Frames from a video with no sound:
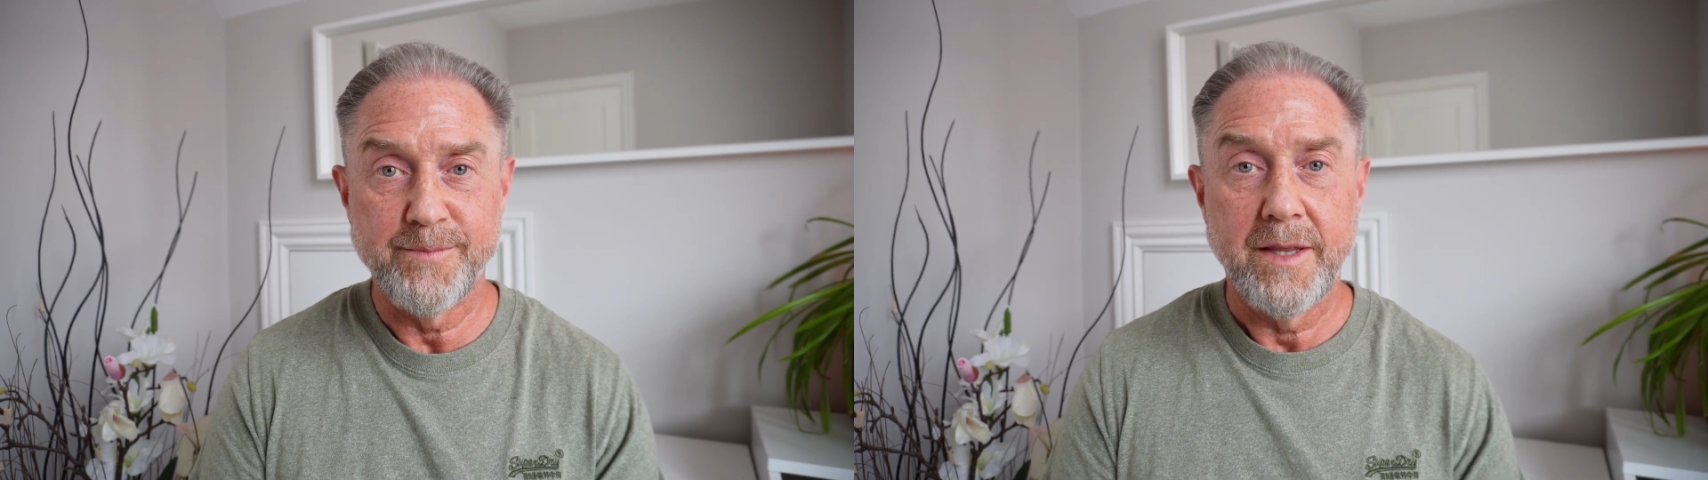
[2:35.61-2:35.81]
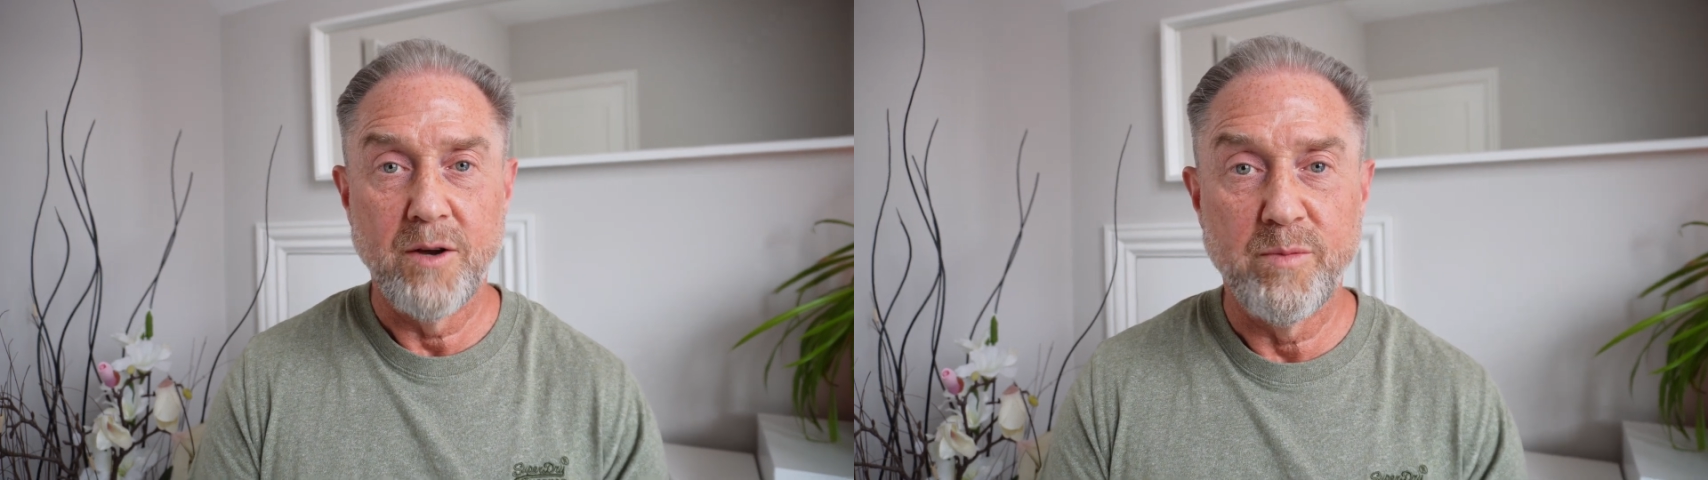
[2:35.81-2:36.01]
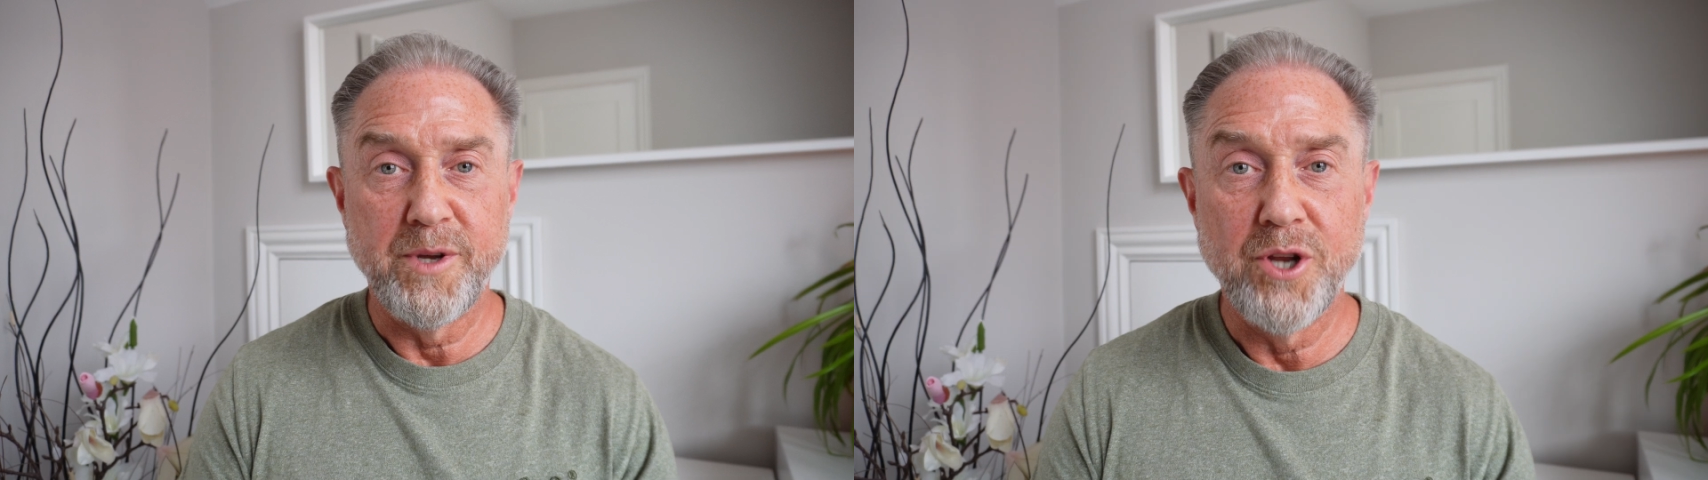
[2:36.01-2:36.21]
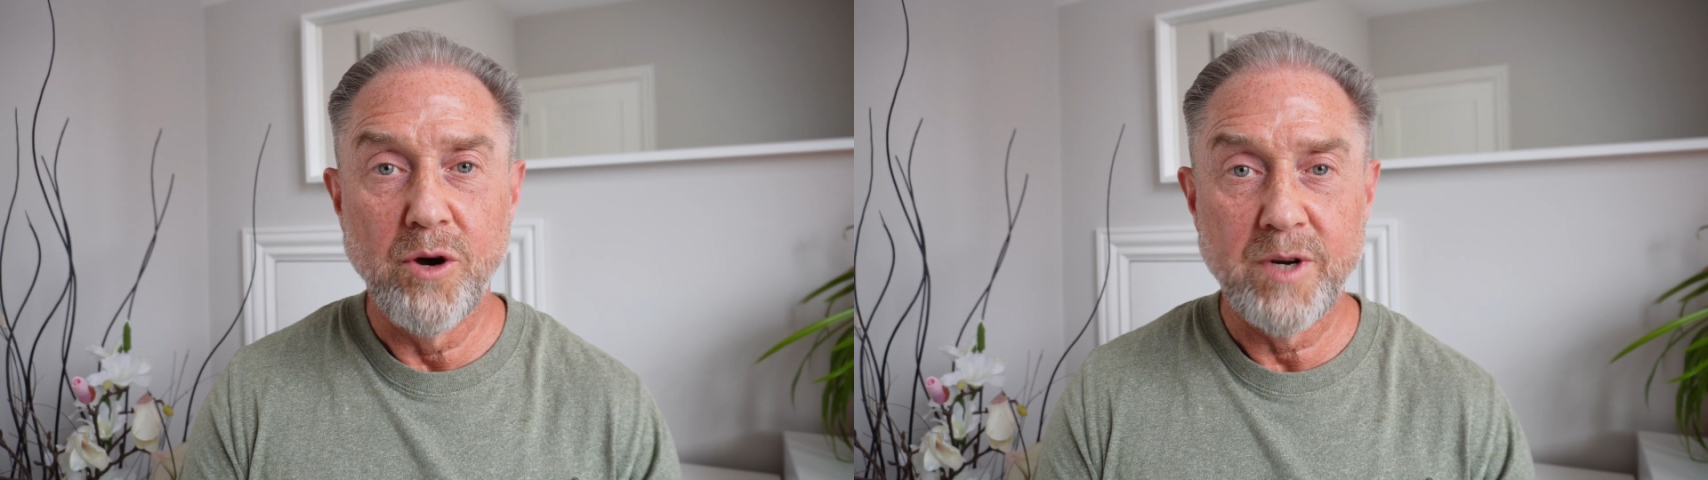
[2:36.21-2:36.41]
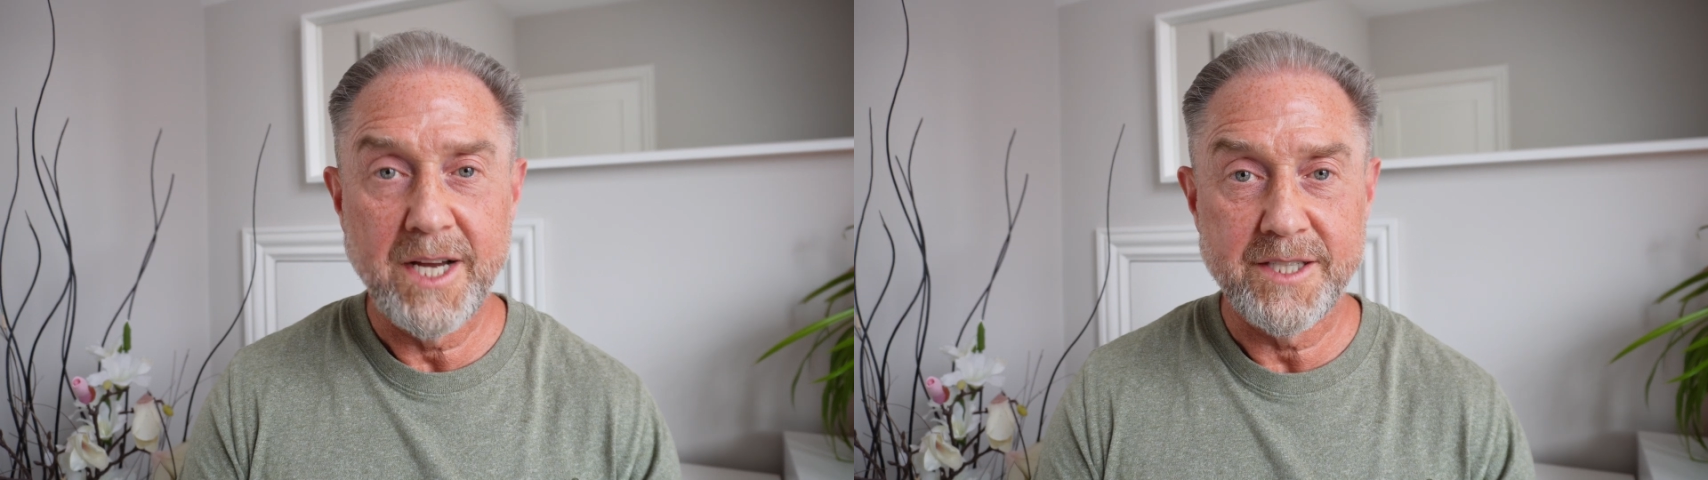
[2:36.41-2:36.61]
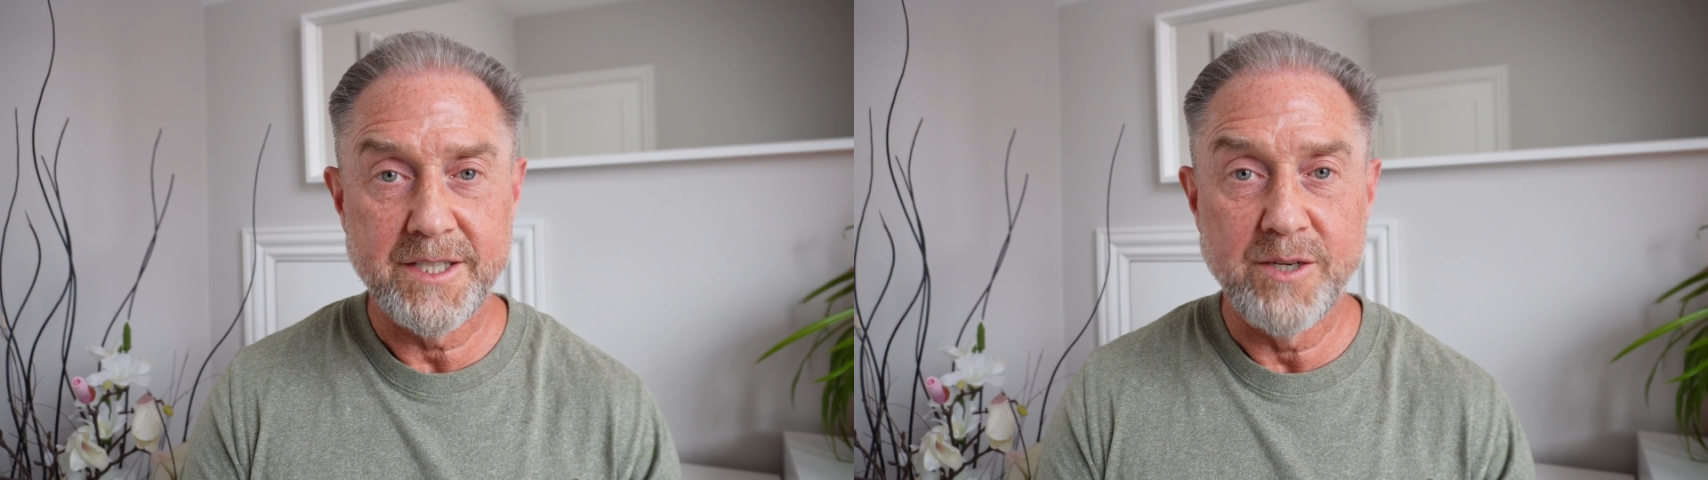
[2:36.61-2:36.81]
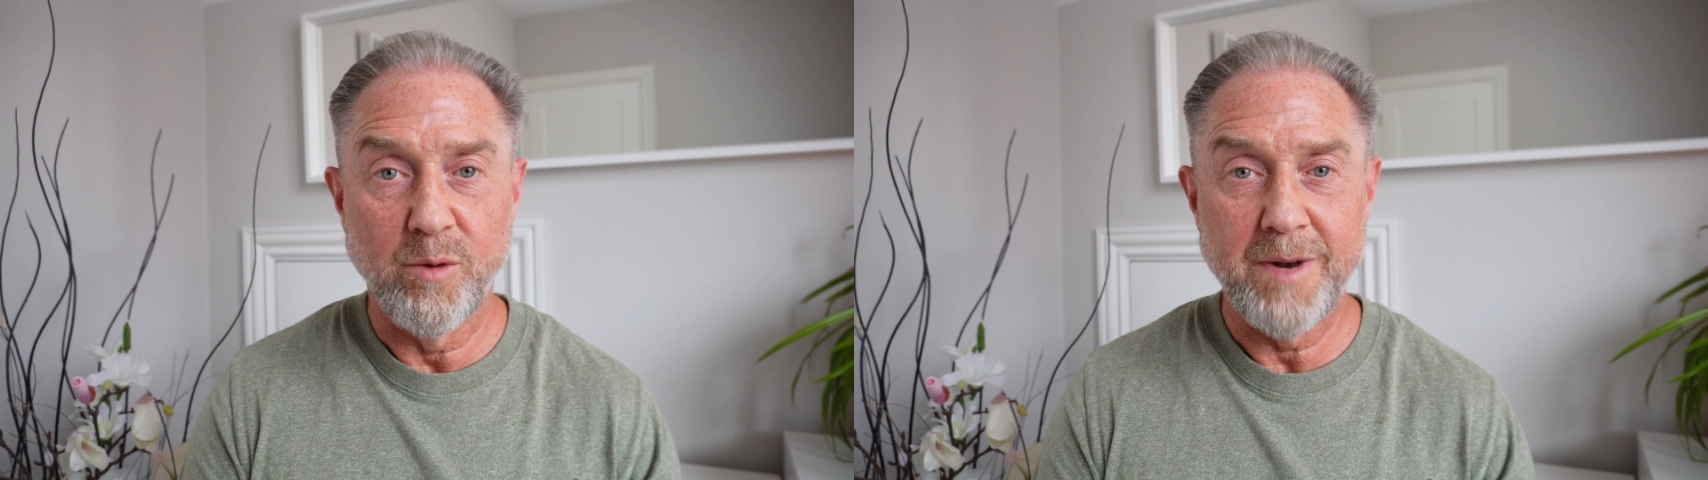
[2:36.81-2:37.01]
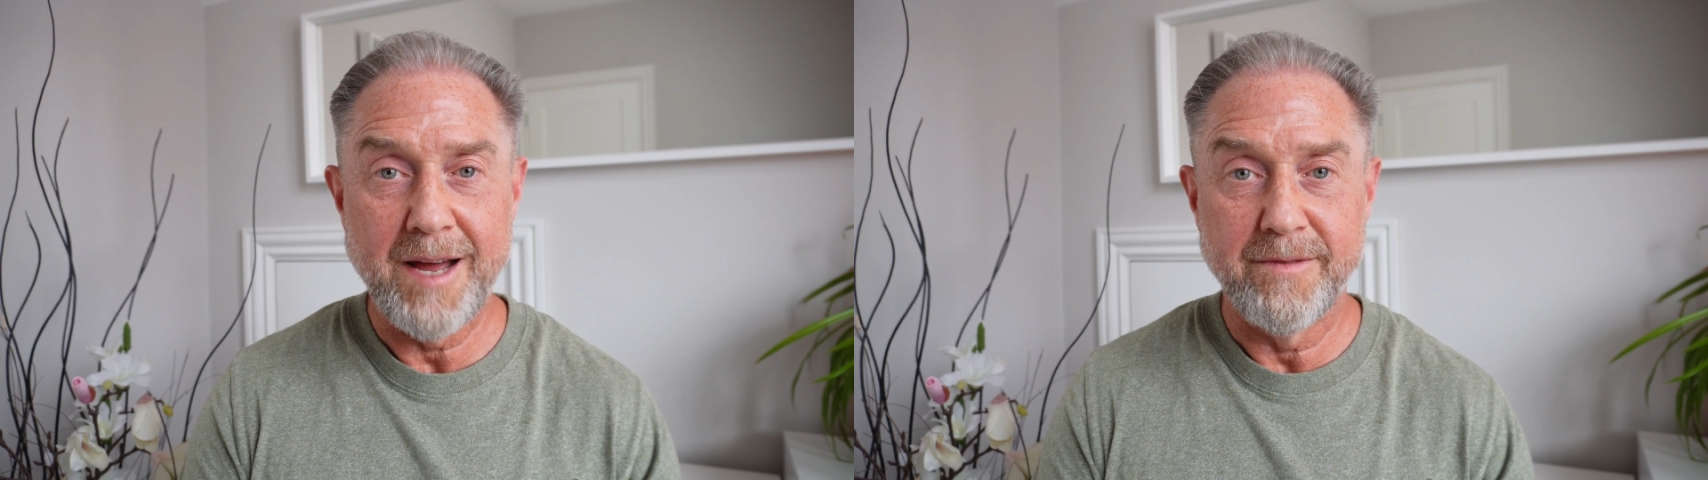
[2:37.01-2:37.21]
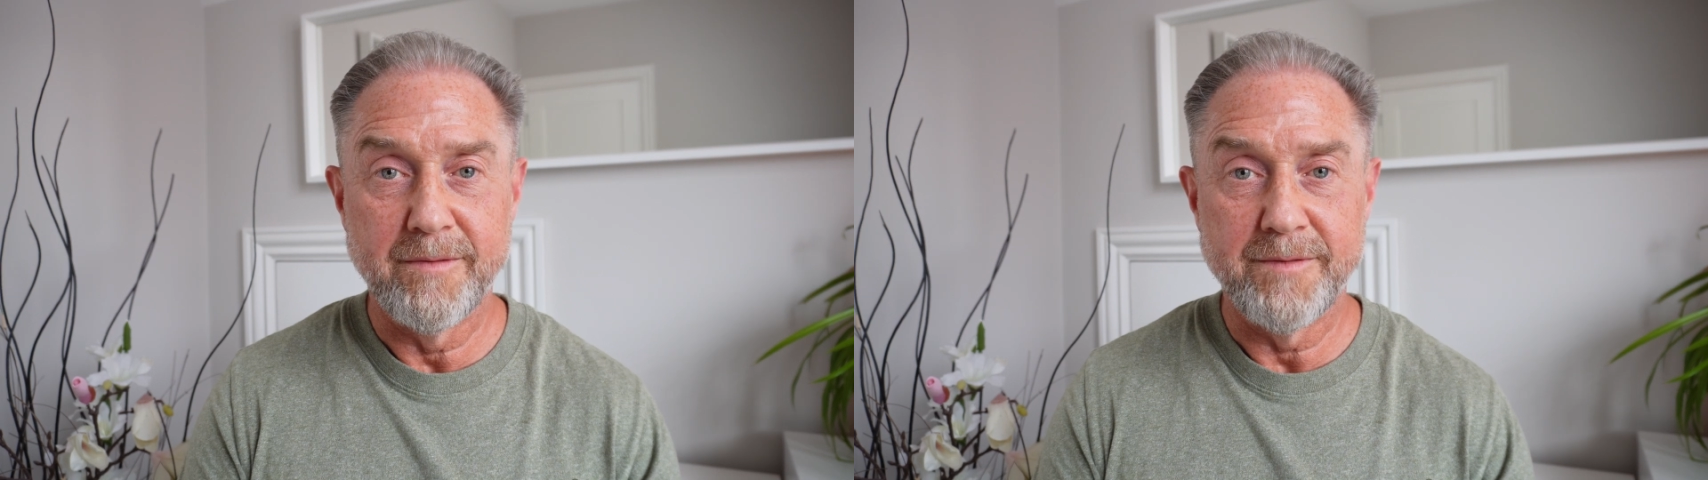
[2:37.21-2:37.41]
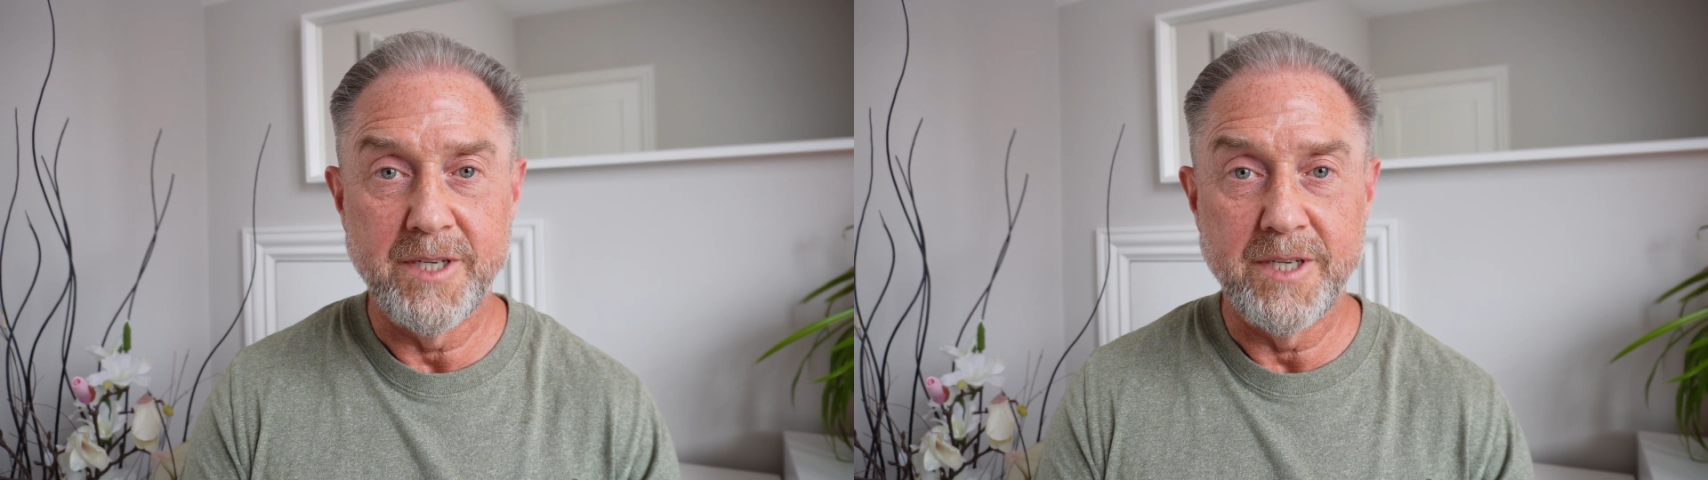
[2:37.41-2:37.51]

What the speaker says: there will be no custody or platform